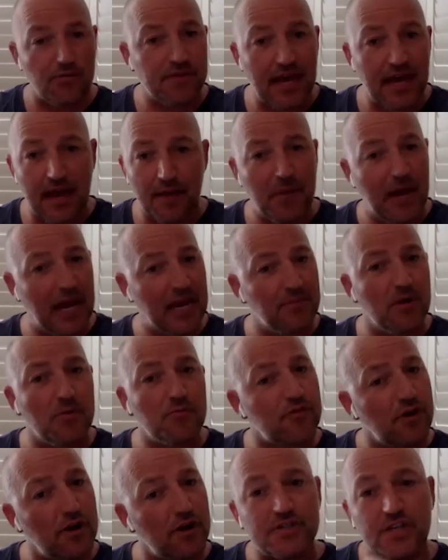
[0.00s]
their
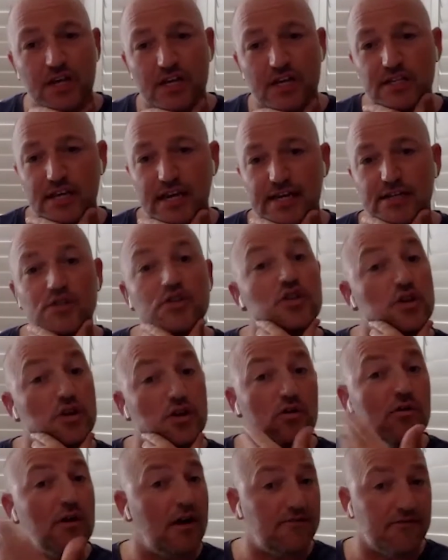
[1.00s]
payment processing
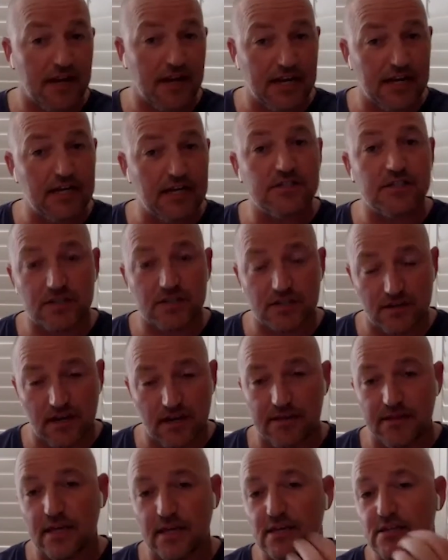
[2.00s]
to affiliates
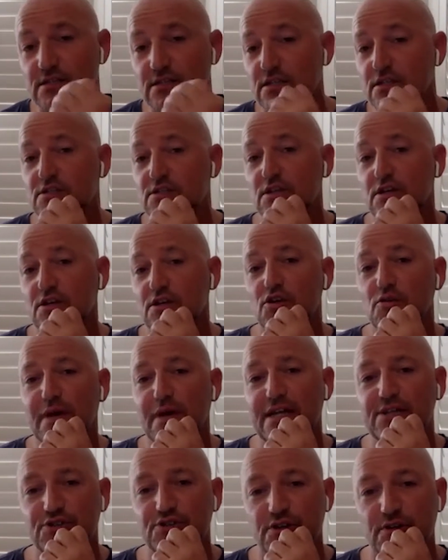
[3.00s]
in the instance that you
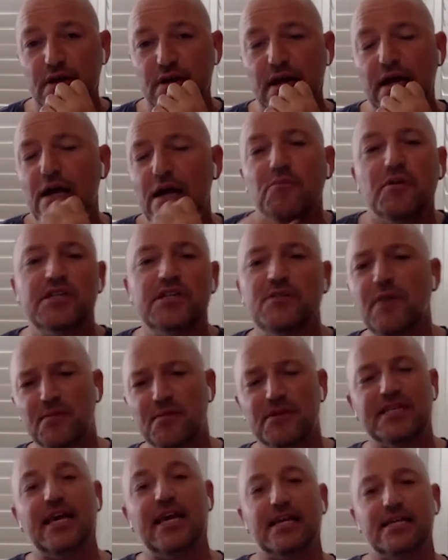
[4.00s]
mentioned. But to
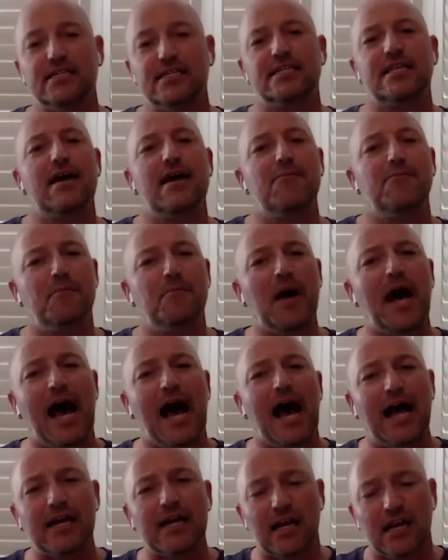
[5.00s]
maybe take a step
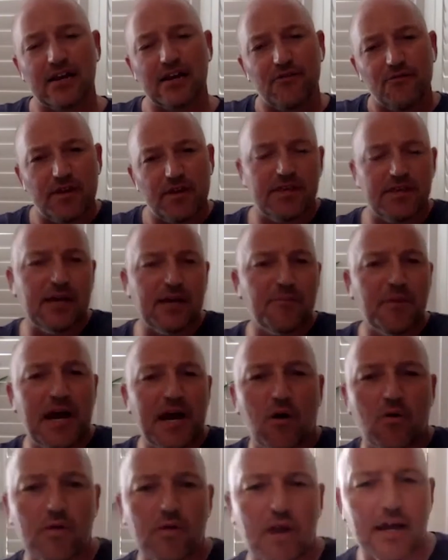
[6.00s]
back, like if we think
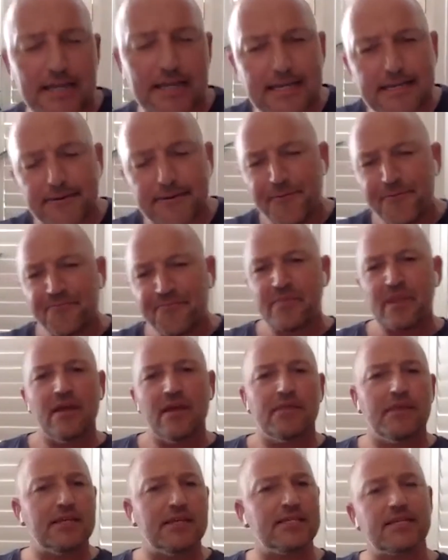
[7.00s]
about like
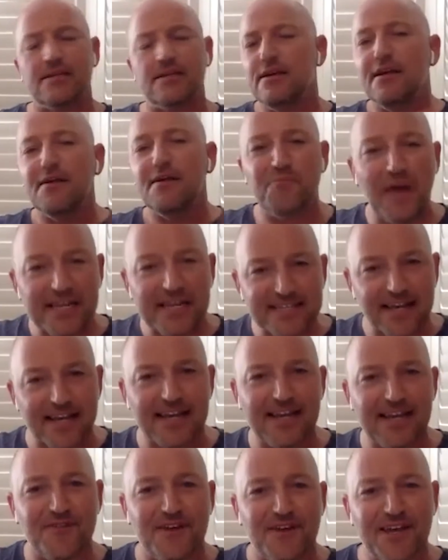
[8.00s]
this better
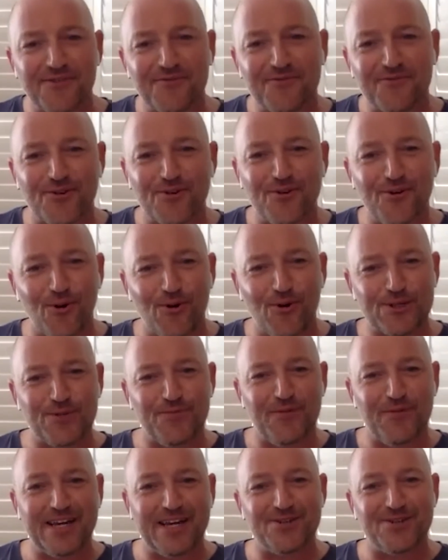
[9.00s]
living through
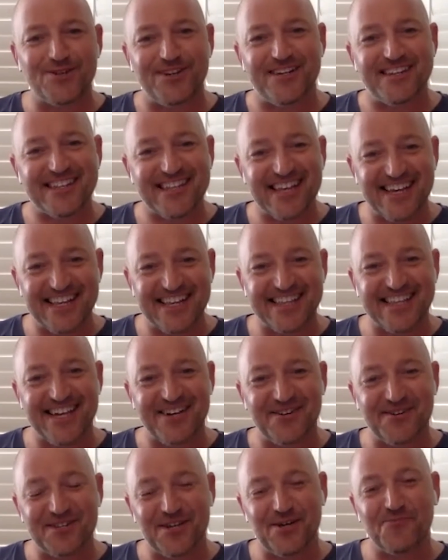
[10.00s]
automation
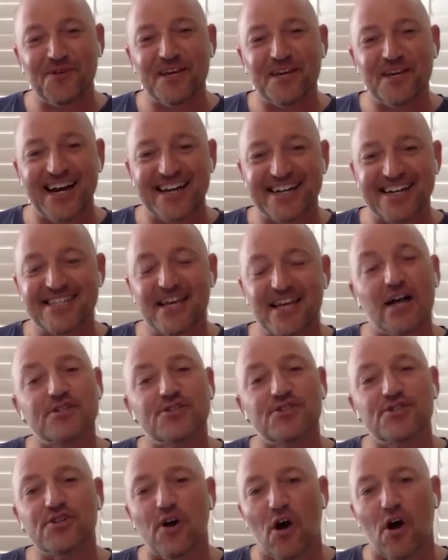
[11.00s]
that we kind of
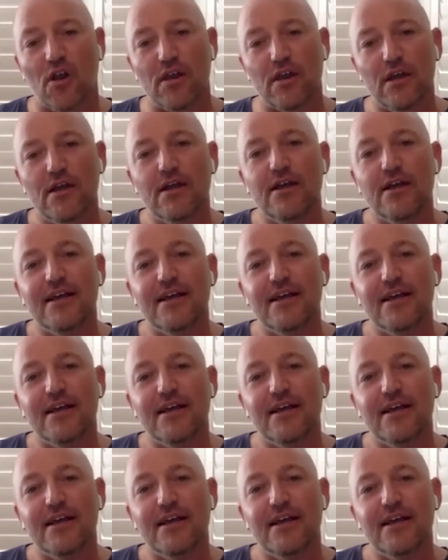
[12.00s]
touched on.